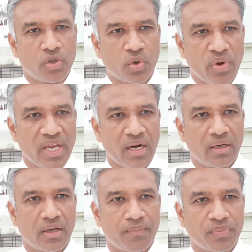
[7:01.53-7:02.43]
So
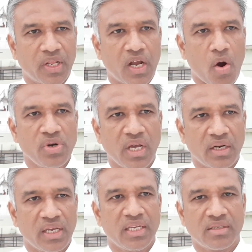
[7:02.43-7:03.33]
here the
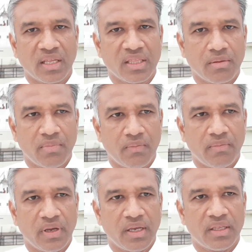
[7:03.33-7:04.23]
counter is nothing,
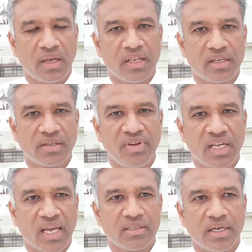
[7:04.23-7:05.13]
in a
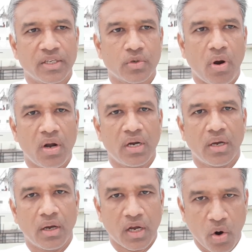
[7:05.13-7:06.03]
civil case it is called
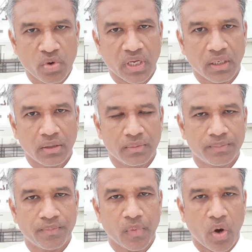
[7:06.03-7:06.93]
counter
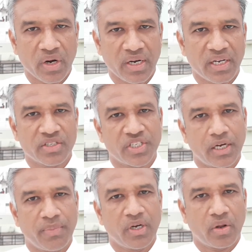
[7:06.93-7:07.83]
or a written
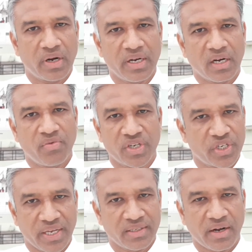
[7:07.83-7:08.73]
statement or a written
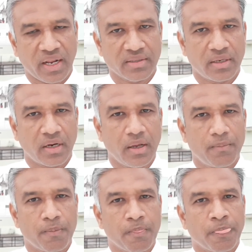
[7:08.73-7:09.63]
version, etc., etc.
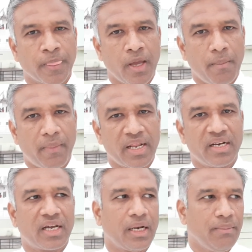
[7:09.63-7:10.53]
But
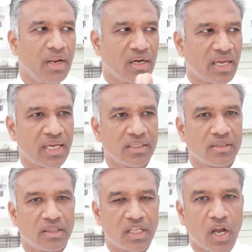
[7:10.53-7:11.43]
in a criminal
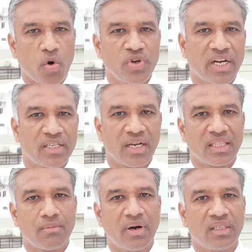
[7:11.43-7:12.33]
case the counter is
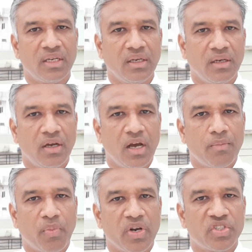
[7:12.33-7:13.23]
nothing but the
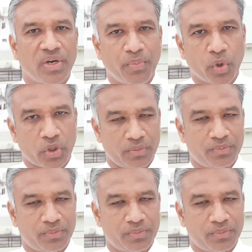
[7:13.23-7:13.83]
police report.